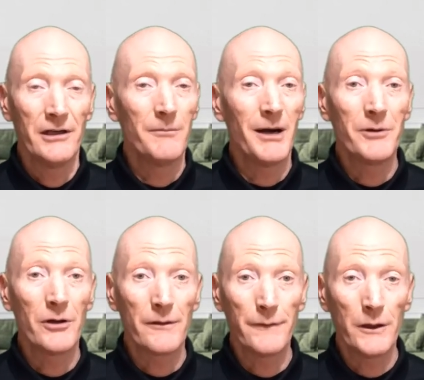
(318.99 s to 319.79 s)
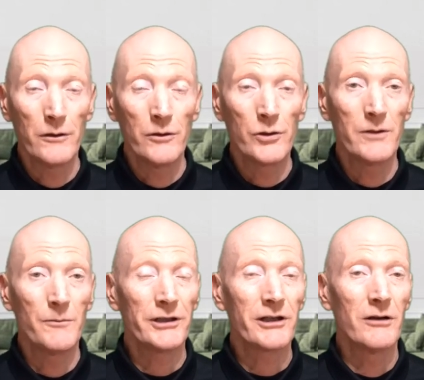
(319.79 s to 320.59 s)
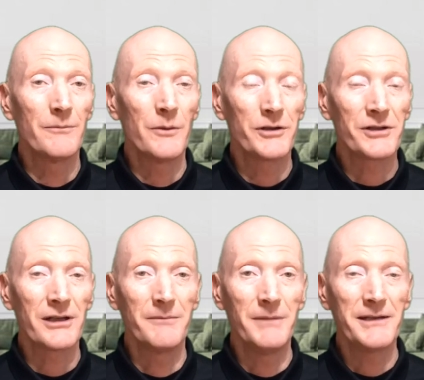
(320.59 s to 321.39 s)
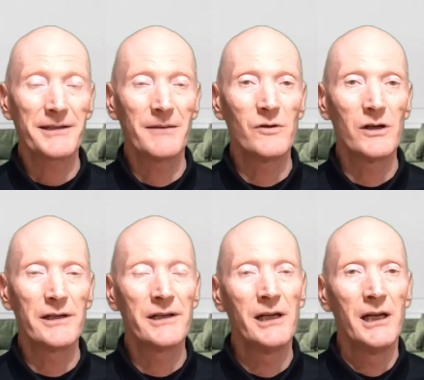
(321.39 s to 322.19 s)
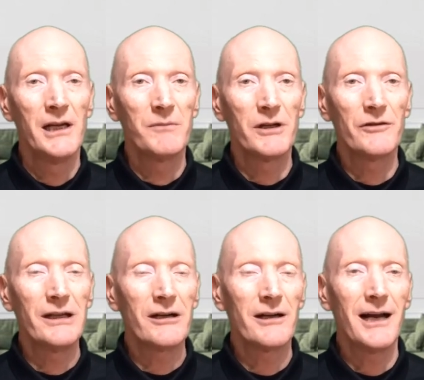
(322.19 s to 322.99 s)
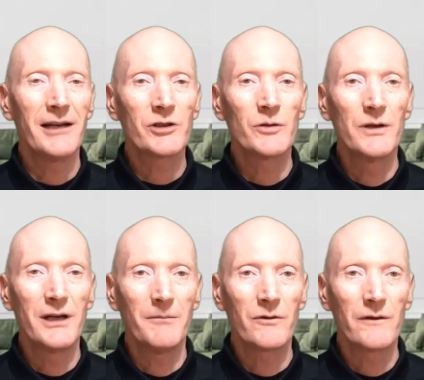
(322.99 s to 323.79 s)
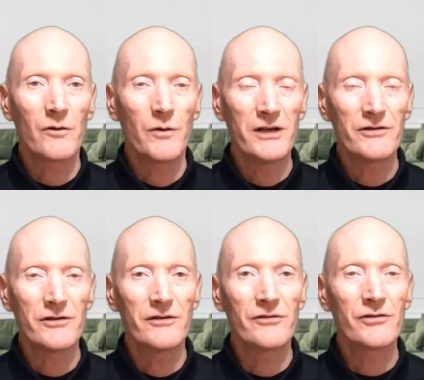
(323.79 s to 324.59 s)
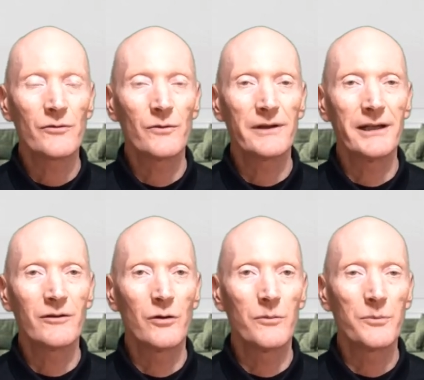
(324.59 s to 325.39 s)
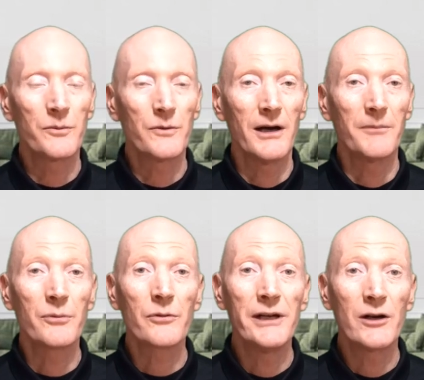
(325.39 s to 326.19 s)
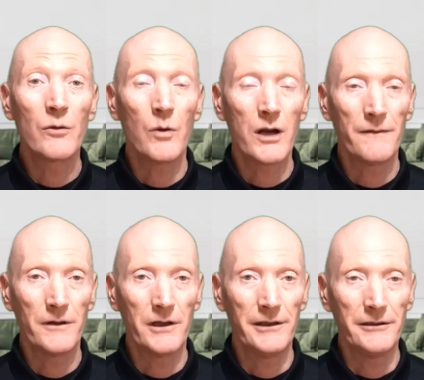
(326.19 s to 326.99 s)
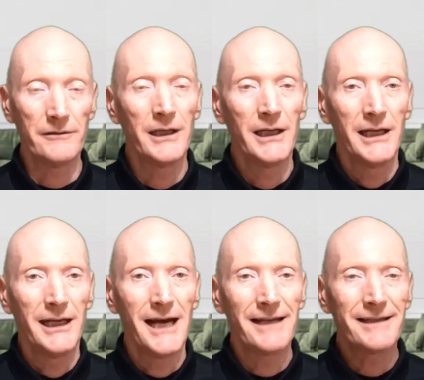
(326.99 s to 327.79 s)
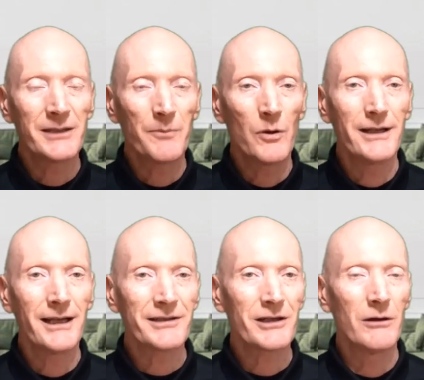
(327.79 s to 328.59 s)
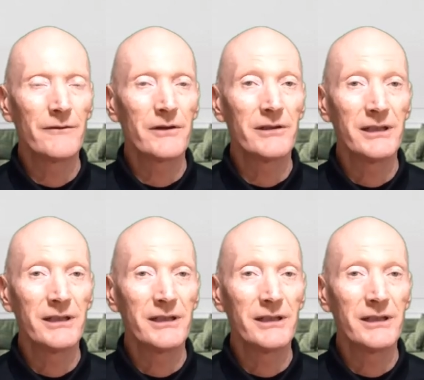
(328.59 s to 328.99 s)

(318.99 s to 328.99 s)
It might be on the phone, or you might go and personally meet someone, but they're going to ask you a number of questions to what they call pre-qualify you. And at this point, let's go over the